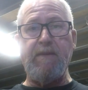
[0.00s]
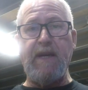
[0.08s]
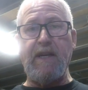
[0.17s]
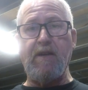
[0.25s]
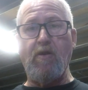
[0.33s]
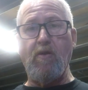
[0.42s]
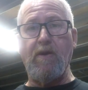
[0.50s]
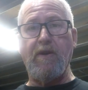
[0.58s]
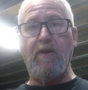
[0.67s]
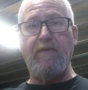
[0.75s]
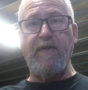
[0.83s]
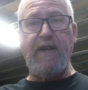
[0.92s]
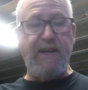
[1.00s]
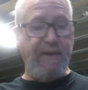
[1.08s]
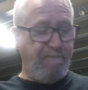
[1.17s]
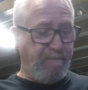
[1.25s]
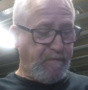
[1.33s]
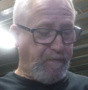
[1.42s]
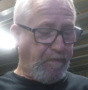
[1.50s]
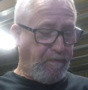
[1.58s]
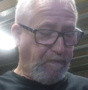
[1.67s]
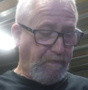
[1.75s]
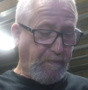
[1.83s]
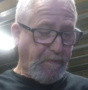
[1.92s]
to call it off there.
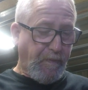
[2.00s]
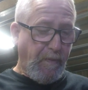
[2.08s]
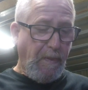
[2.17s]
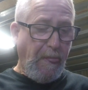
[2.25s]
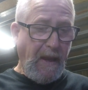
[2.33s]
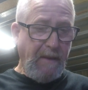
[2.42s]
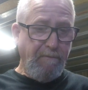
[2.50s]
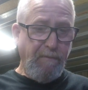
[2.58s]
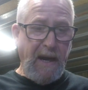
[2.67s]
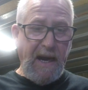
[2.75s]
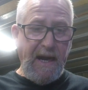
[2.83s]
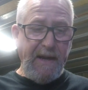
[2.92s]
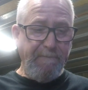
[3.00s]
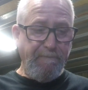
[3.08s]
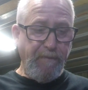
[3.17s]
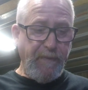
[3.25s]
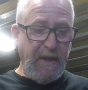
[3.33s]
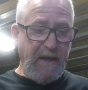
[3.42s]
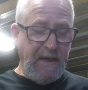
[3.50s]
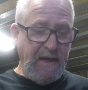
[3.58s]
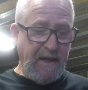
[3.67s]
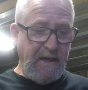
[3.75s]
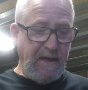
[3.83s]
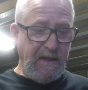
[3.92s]
But
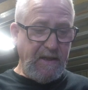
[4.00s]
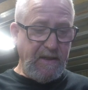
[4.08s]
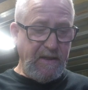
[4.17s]
yeah,